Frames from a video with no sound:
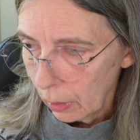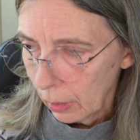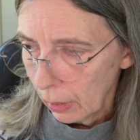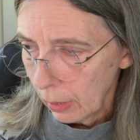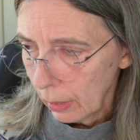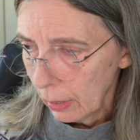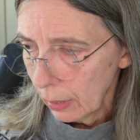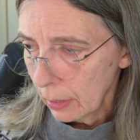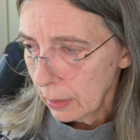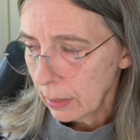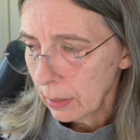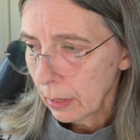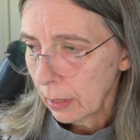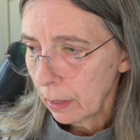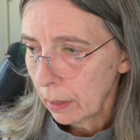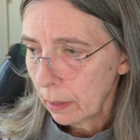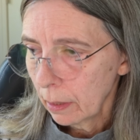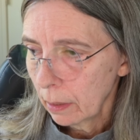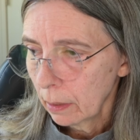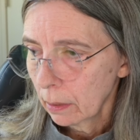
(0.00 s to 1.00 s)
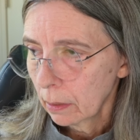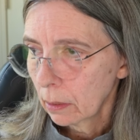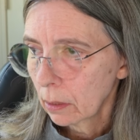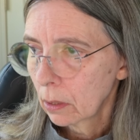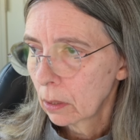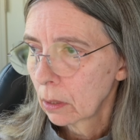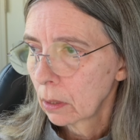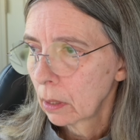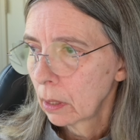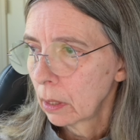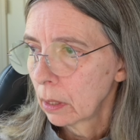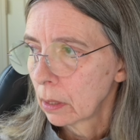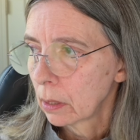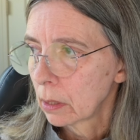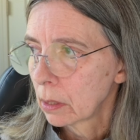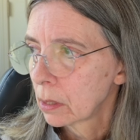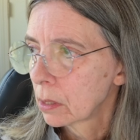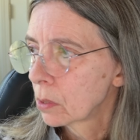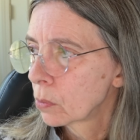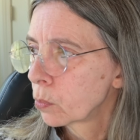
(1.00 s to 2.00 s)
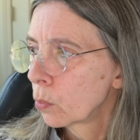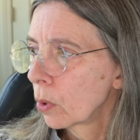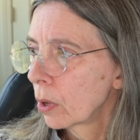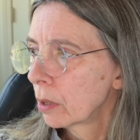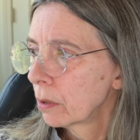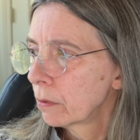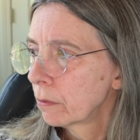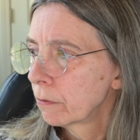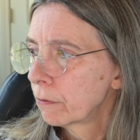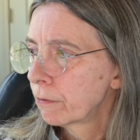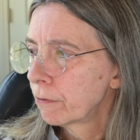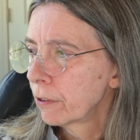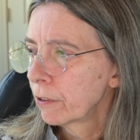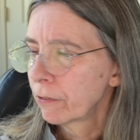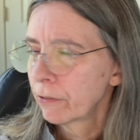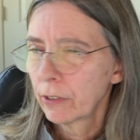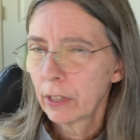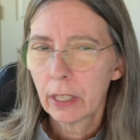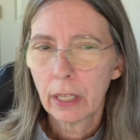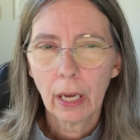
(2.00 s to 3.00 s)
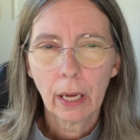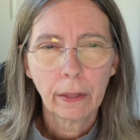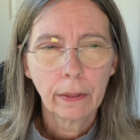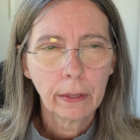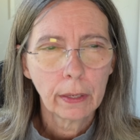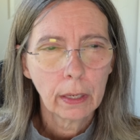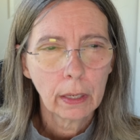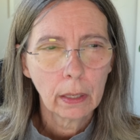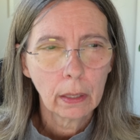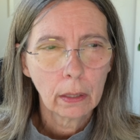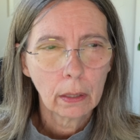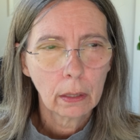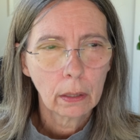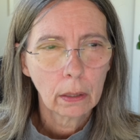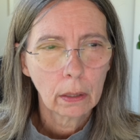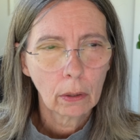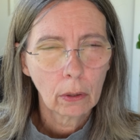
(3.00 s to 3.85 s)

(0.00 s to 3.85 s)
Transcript: it is $150, I think,